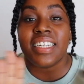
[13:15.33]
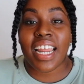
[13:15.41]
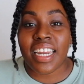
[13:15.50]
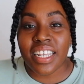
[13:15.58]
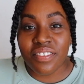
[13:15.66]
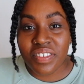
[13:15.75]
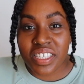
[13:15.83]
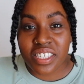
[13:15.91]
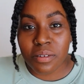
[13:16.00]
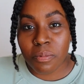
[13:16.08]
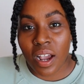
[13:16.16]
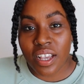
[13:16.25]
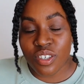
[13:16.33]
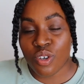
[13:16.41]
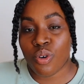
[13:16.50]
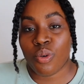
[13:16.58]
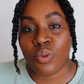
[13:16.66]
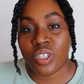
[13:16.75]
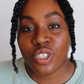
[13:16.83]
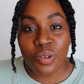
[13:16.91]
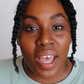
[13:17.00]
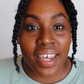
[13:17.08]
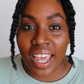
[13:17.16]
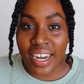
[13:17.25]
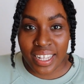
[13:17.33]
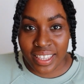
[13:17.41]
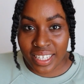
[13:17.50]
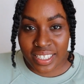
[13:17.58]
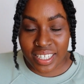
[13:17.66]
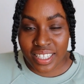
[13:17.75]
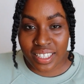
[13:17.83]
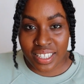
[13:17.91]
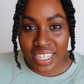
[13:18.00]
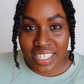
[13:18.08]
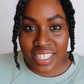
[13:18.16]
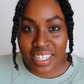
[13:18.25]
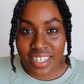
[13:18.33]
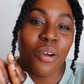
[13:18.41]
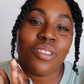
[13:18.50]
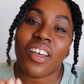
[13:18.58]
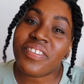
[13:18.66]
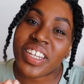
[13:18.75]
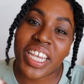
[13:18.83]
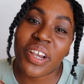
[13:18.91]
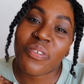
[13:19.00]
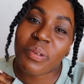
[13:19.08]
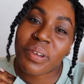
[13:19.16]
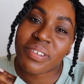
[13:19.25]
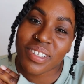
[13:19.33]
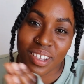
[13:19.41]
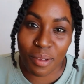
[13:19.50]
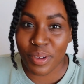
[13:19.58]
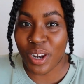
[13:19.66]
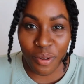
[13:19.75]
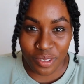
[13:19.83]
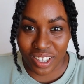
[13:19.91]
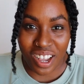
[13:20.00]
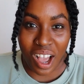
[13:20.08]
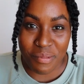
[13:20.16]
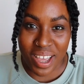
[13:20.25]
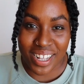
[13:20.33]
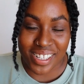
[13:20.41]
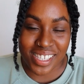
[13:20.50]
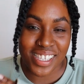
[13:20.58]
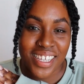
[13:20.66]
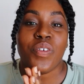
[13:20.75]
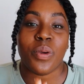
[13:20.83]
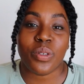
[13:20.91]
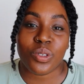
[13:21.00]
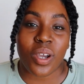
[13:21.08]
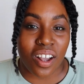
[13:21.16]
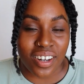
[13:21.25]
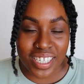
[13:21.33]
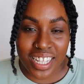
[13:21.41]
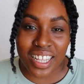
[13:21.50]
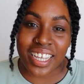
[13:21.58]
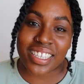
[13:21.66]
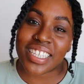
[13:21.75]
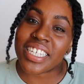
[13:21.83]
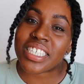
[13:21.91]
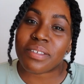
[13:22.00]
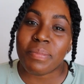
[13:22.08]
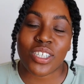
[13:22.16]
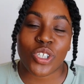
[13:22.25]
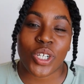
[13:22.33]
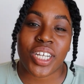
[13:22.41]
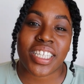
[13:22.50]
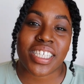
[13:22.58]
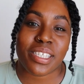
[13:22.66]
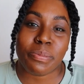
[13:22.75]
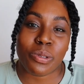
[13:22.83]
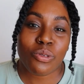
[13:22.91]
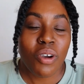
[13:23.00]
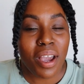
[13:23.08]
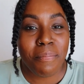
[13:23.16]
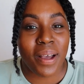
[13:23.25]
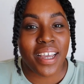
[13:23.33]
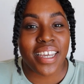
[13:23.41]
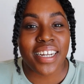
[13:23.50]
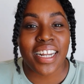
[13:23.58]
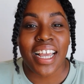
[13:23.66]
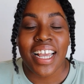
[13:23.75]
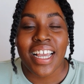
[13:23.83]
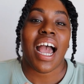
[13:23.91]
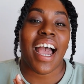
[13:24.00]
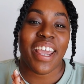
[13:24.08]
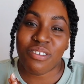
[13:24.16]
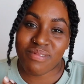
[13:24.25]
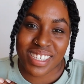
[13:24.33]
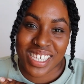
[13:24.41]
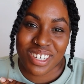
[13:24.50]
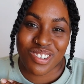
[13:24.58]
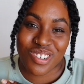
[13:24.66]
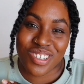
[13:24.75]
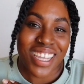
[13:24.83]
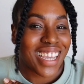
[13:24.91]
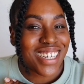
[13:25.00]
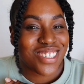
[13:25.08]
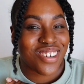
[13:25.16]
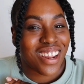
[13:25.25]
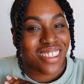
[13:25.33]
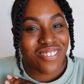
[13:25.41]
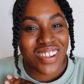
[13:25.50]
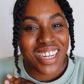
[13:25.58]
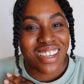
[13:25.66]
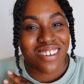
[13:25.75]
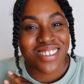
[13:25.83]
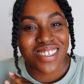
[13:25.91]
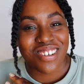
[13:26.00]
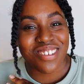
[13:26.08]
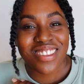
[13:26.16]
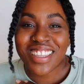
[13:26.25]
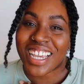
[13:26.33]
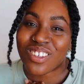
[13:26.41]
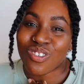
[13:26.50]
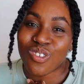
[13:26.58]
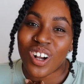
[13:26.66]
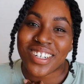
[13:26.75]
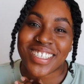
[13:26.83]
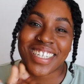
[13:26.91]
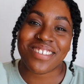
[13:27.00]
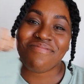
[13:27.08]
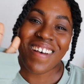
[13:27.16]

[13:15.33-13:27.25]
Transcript: Did any of these surprise you, or would you add anything to the list? I would love to hear from you, so let me know in the comments. If you enjoy content like this, make sure you hit the subscribe button. I hope to see you tuning into another video soon. Thanks for watching.